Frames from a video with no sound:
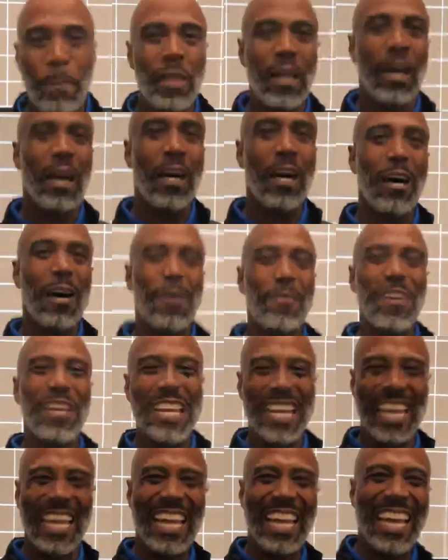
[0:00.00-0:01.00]

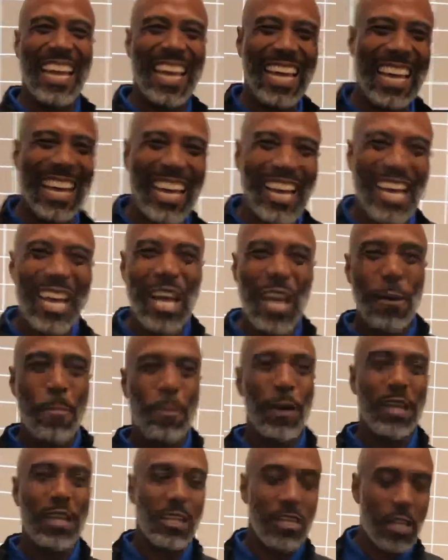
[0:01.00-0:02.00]

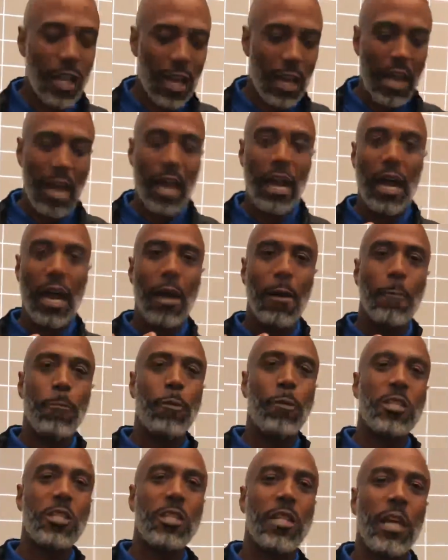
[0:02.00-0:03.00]
But you know, I
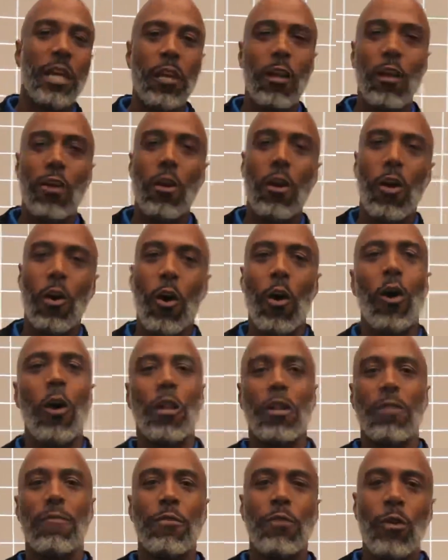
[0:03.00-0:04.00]
appreciate
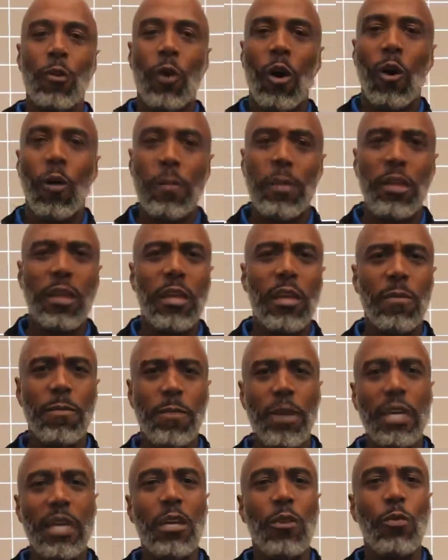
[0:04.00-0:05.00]
all of you all
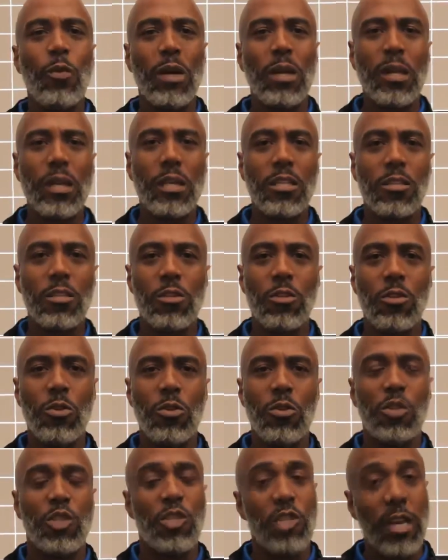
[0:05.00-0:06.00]
being willing
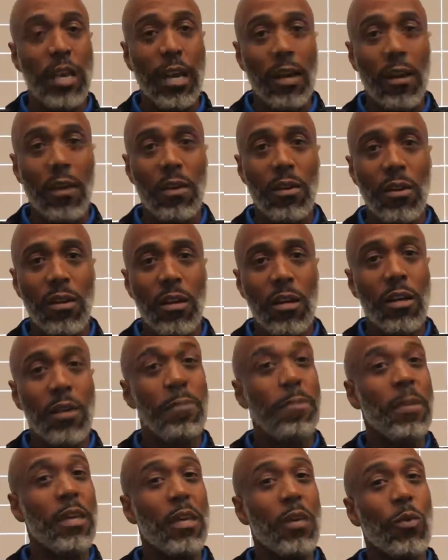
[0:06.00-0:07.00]
to share,
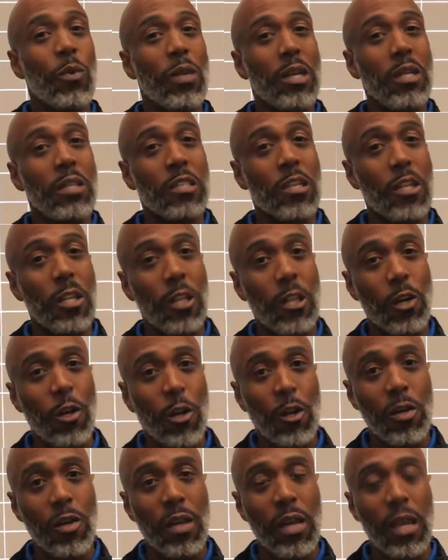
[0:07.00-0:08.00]
being willing to
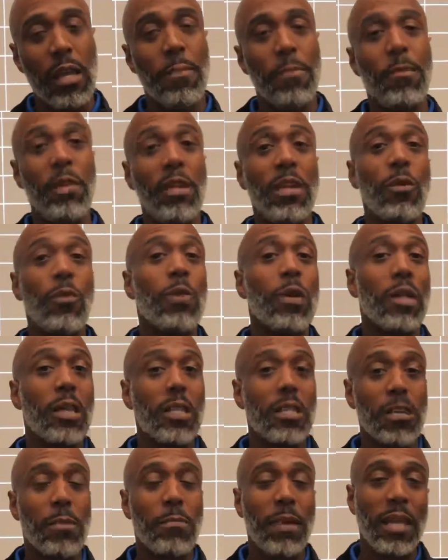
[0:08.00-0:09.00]
learn, and being willing
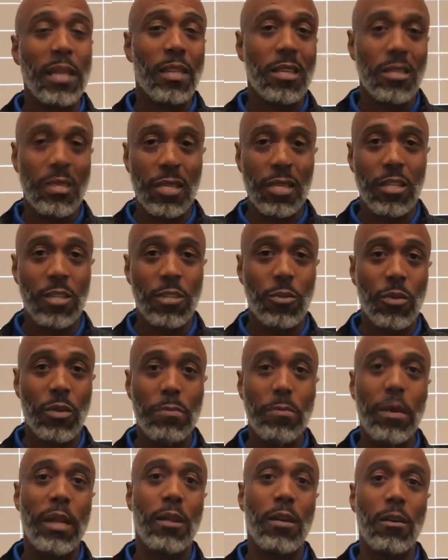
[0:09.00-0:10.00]
to make this industry
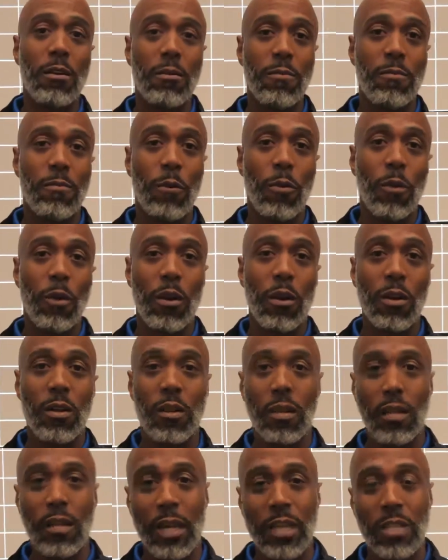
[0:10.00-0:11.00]
better for
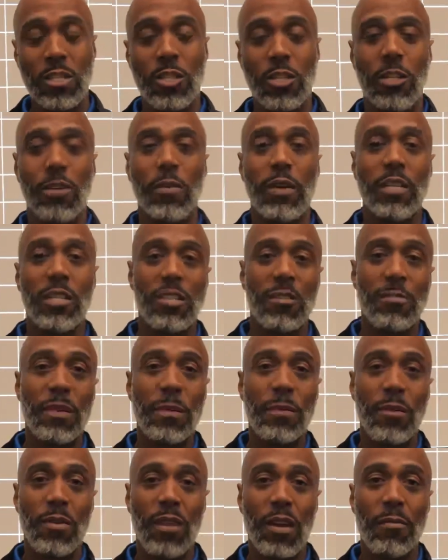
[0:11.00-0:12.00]
the next generation of
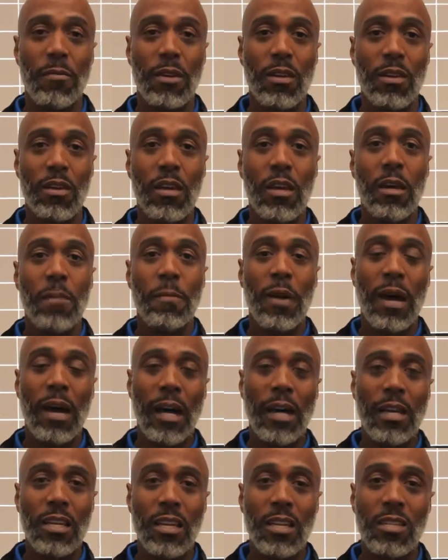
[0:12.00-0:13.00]
people coming
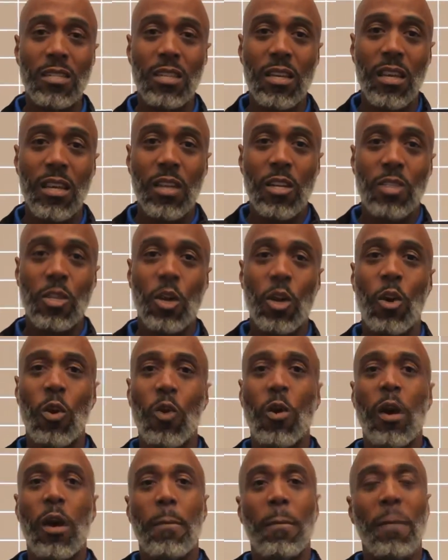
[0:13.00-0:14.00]
behind us.
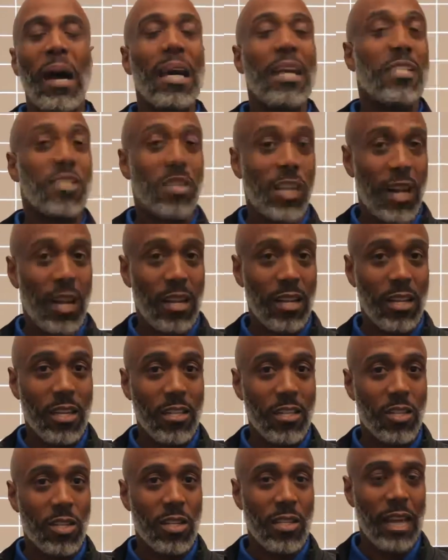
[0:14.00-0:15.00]
So my
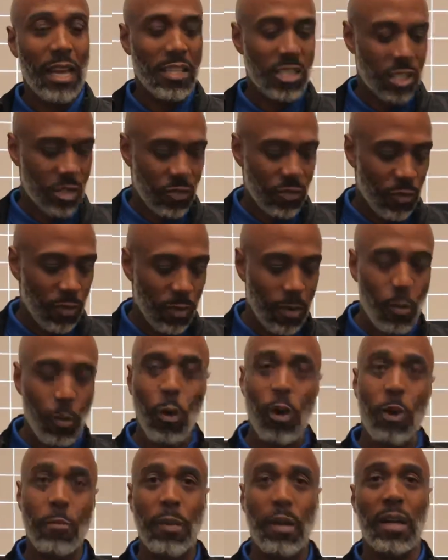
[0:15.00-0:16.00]
challenge, not just from the
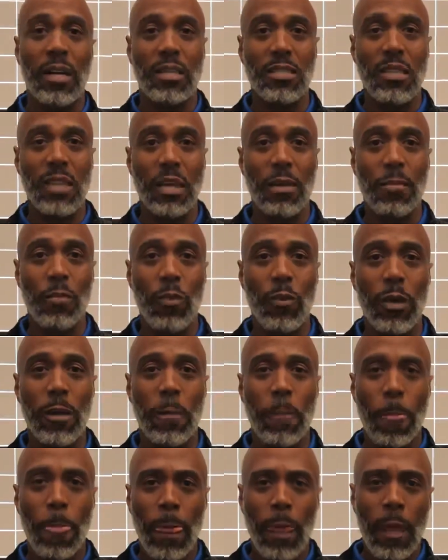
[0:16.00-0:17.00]
Workbox standpoint,
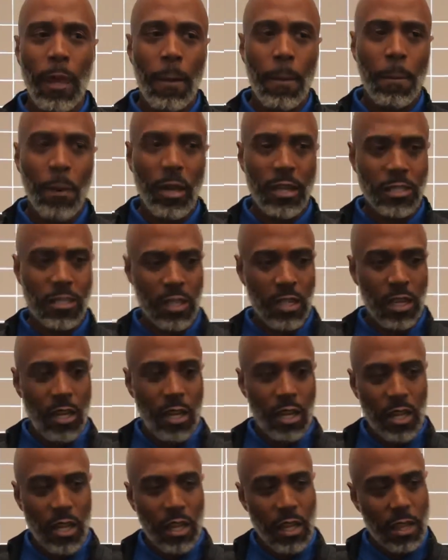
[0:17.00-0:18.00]
but
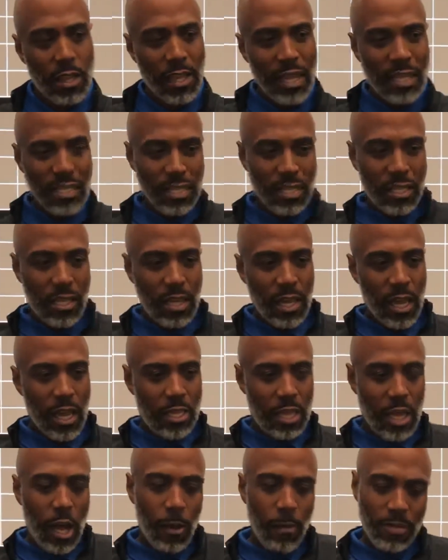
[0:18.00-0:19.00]
let's
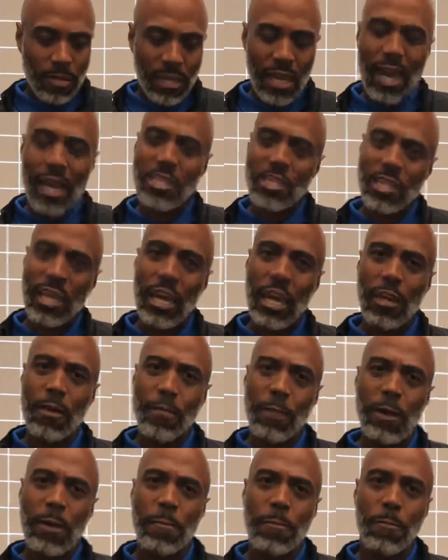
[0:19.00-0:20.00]
help to educate
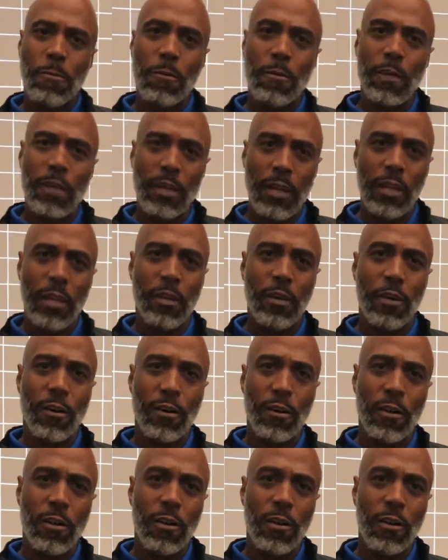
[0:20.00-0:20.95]
people here.